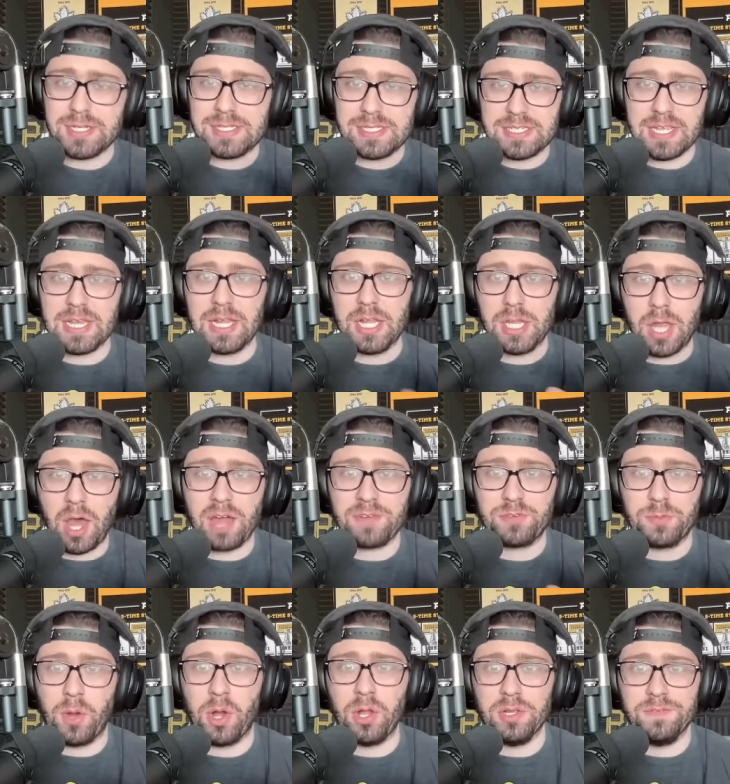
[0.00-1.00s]
to see a lot
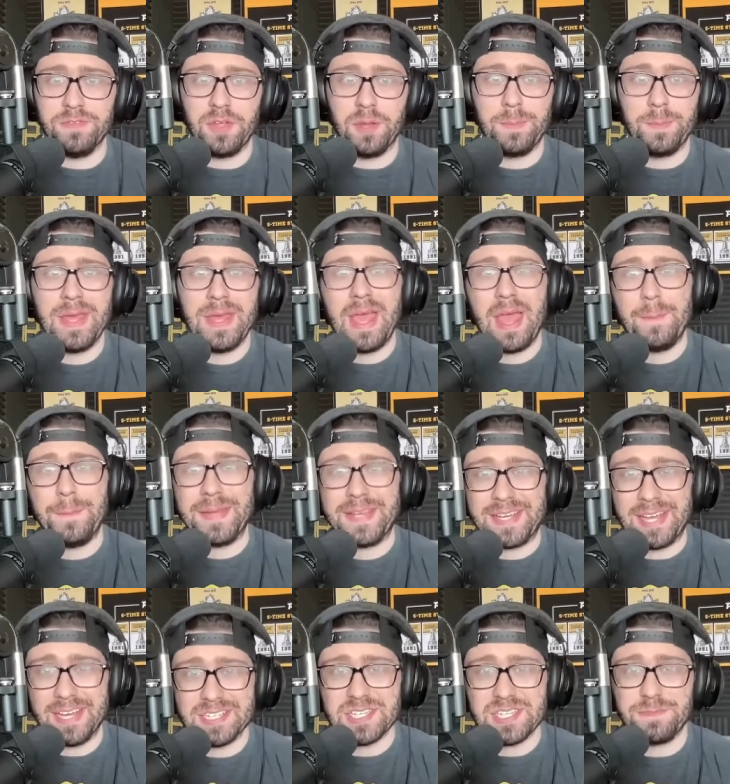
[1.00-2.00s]
from all of them. And
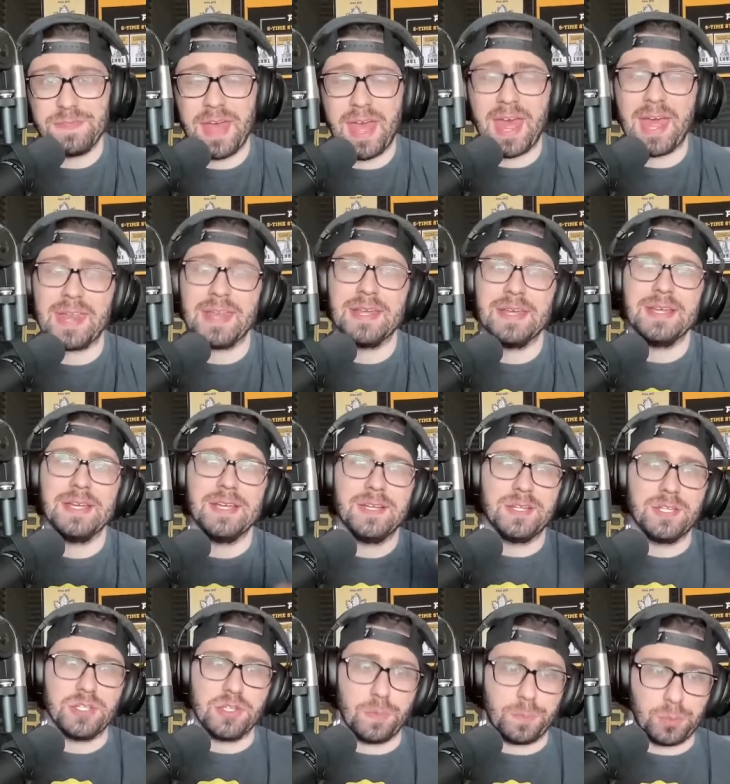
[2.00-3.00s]
because of that,
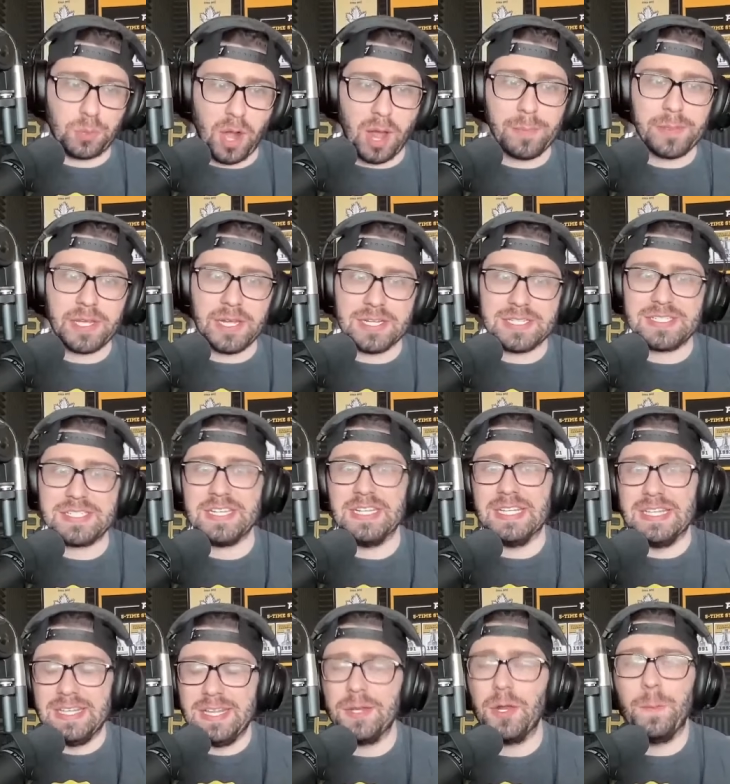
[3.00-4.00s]
you're probably going to see a
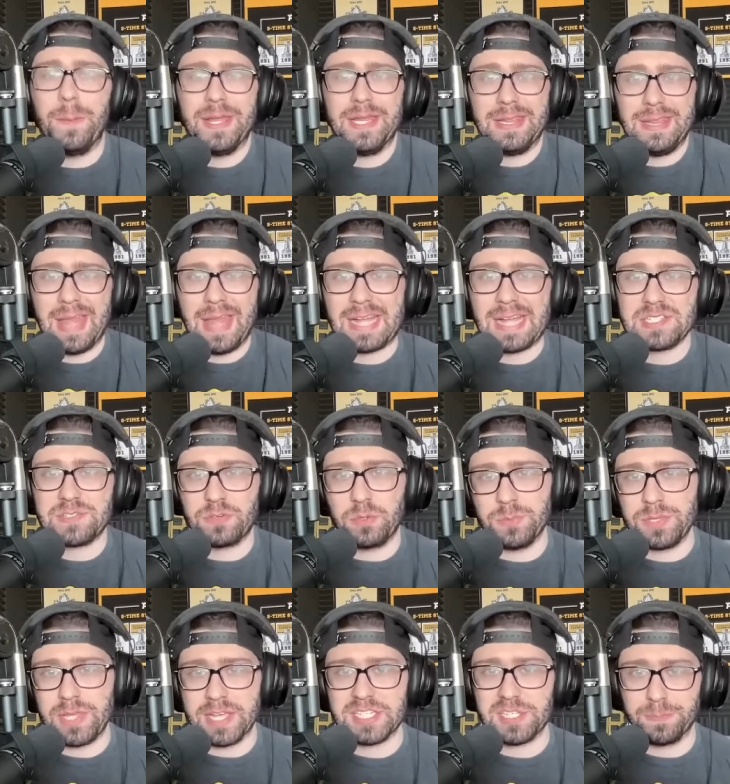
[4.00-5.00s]
little bit less
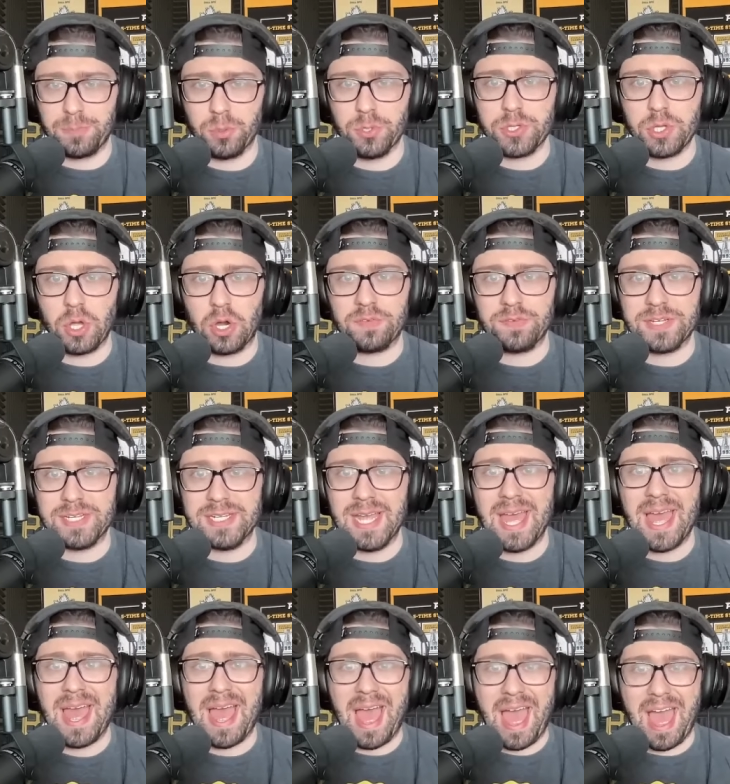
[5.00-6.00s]
from Jesse Puljujarvi
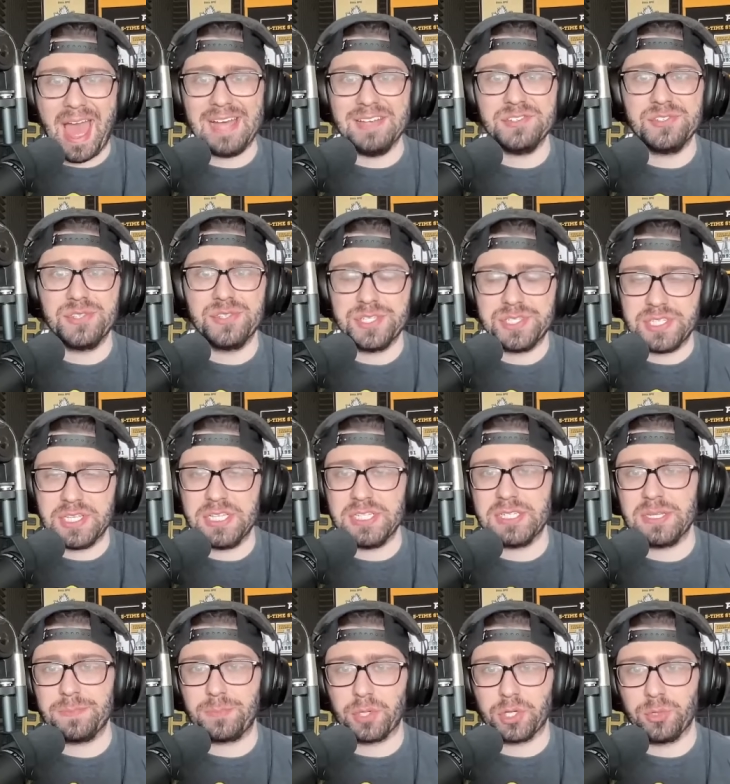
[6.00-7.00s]
as the
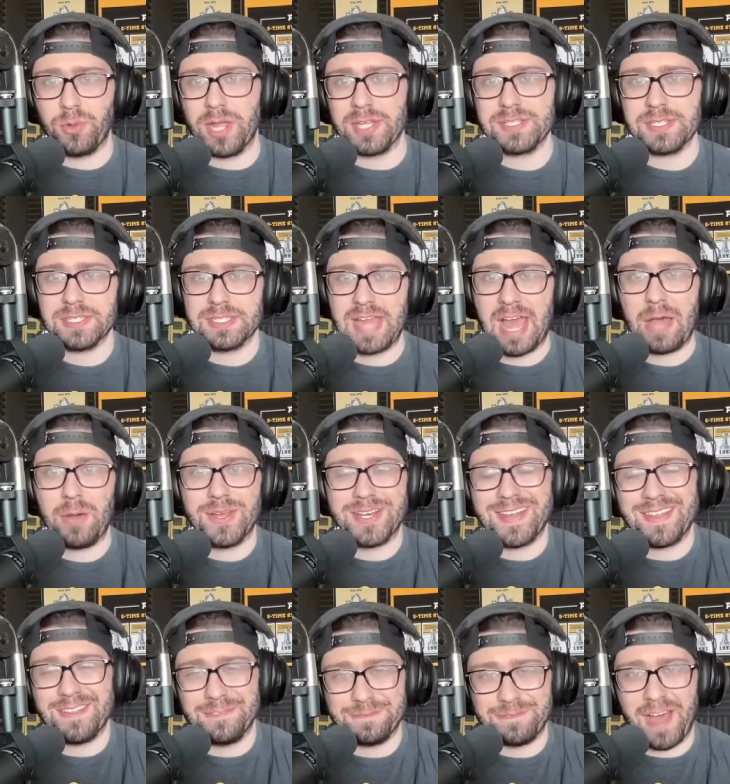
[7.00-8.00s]
season progresses now
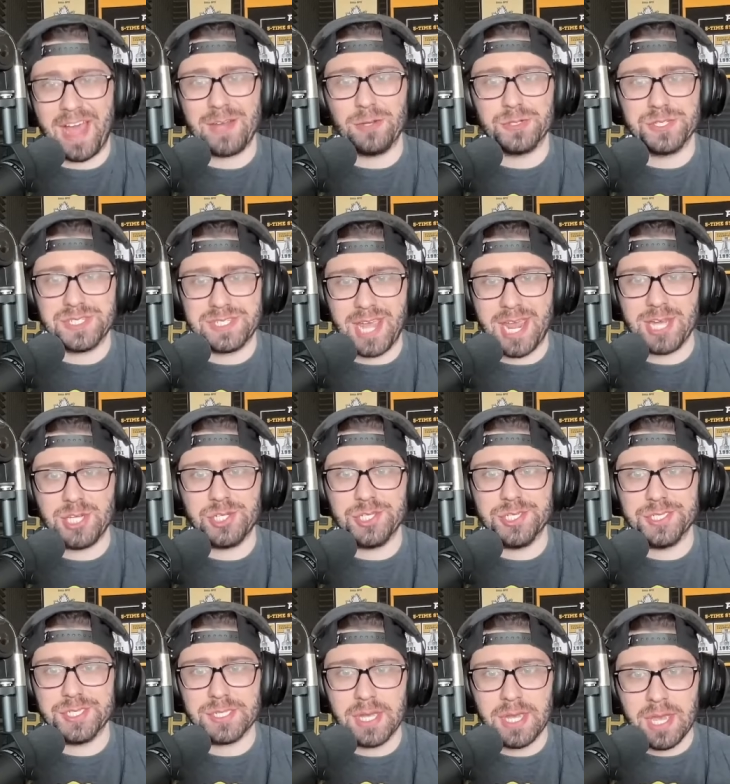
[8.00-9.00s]
into the final
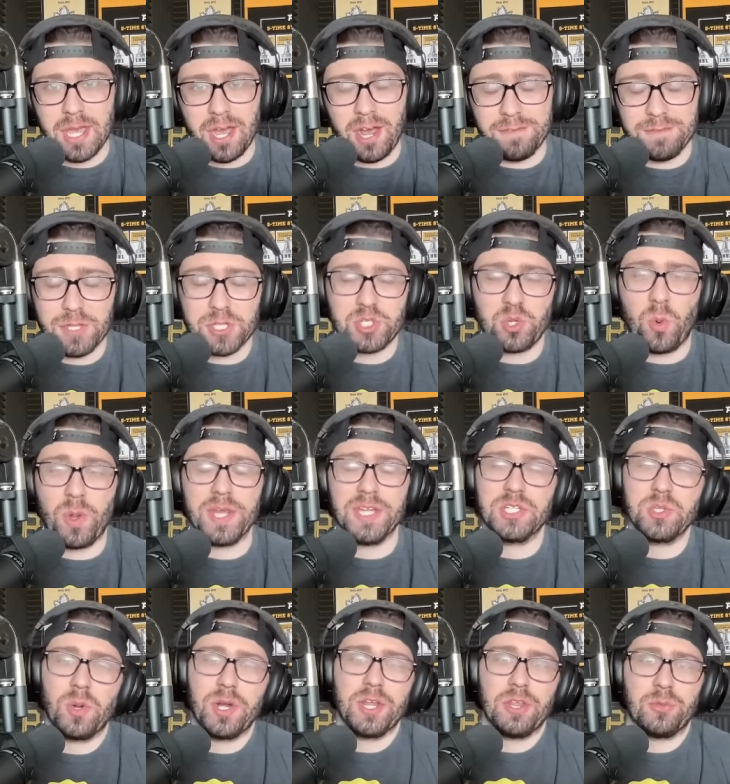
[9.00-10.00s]
stages of the
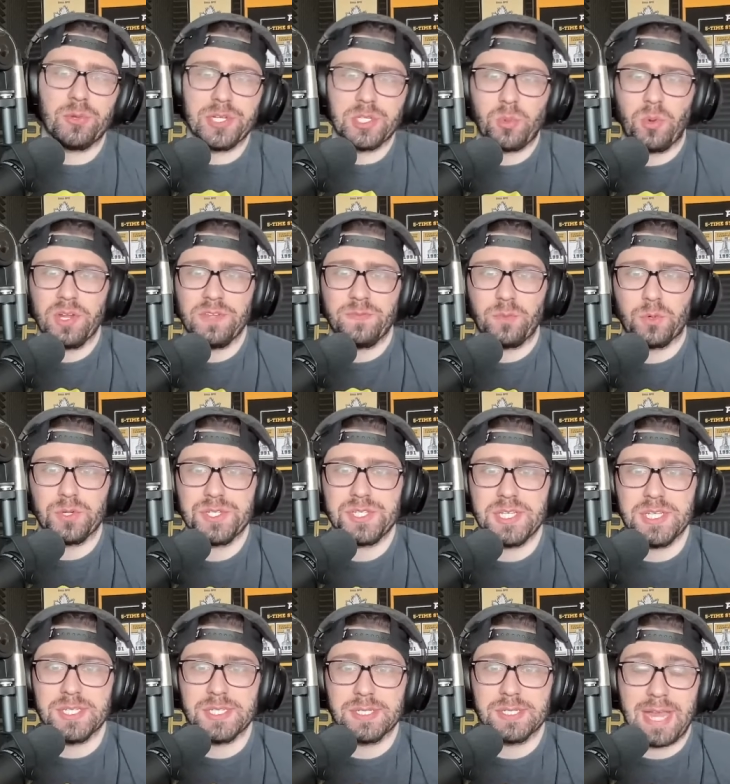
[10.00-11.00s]
2023-24
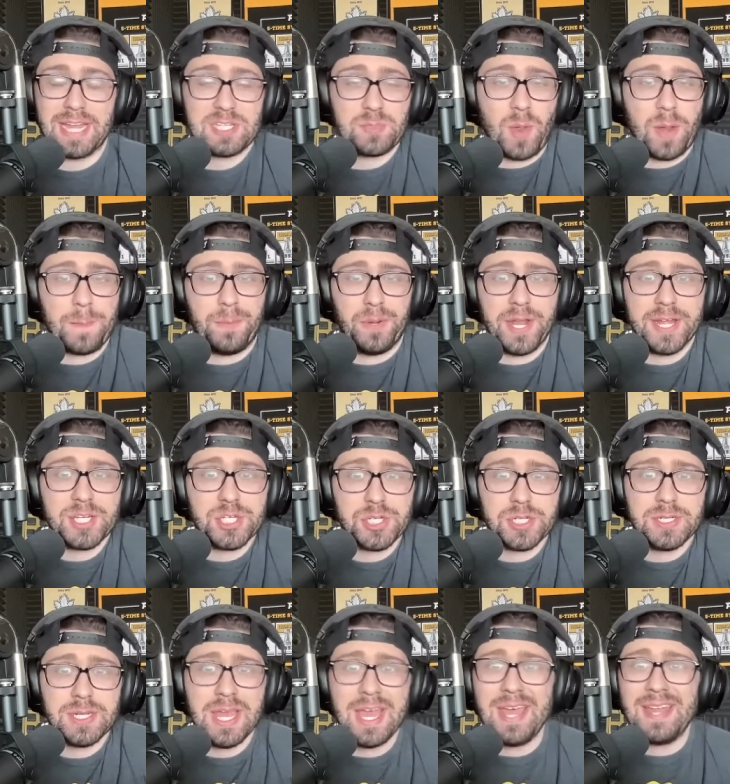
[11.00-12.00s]
season. That's my
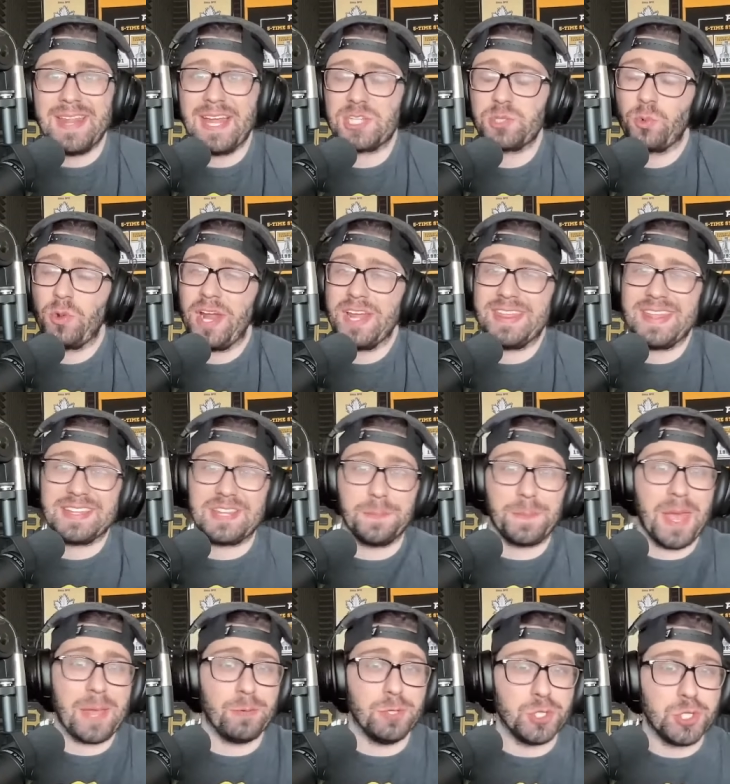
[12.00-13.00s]
prediction. That's where I think the
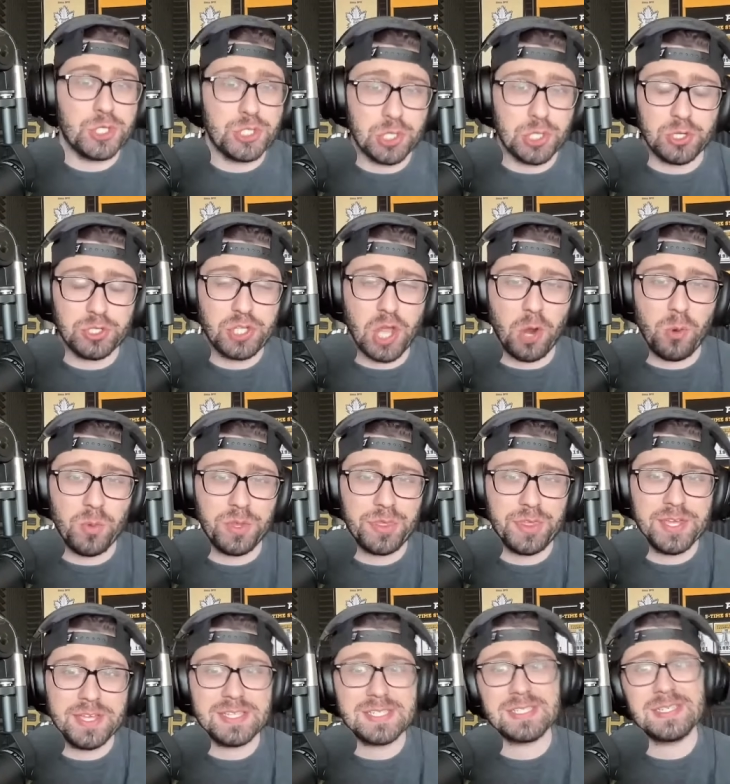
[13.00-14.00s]
Penguins should go with
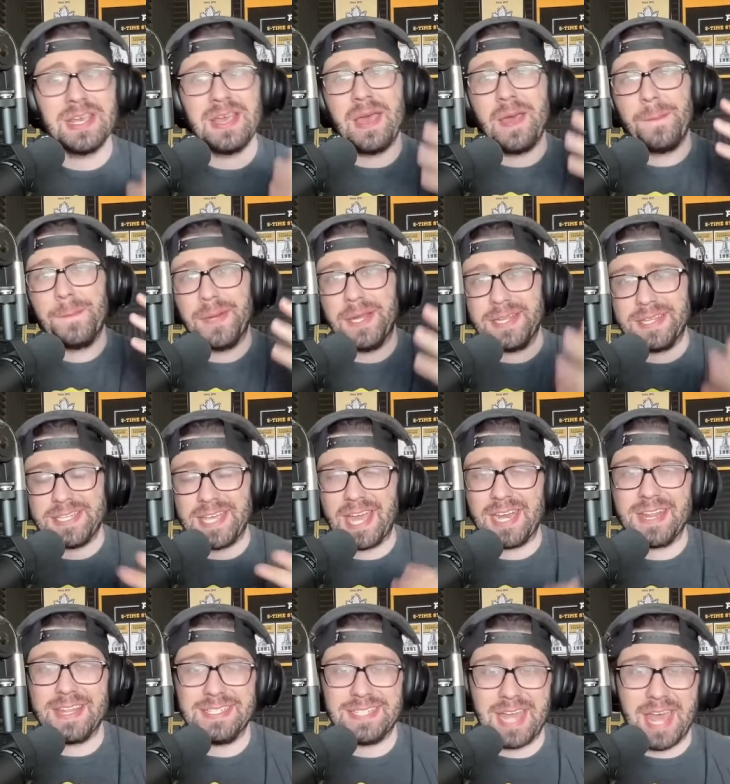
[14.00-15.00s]
this, but at the
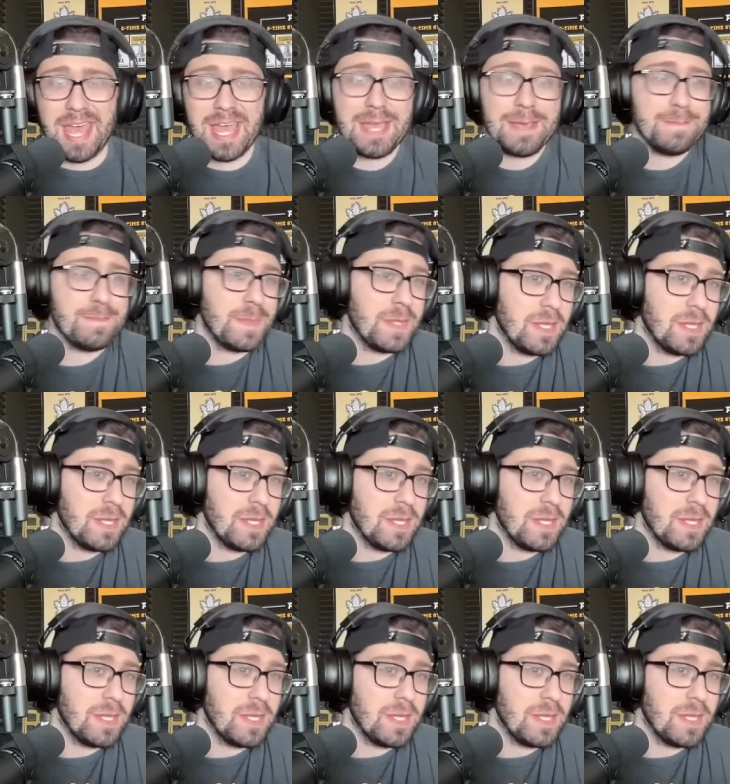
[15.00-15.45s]
end of the day,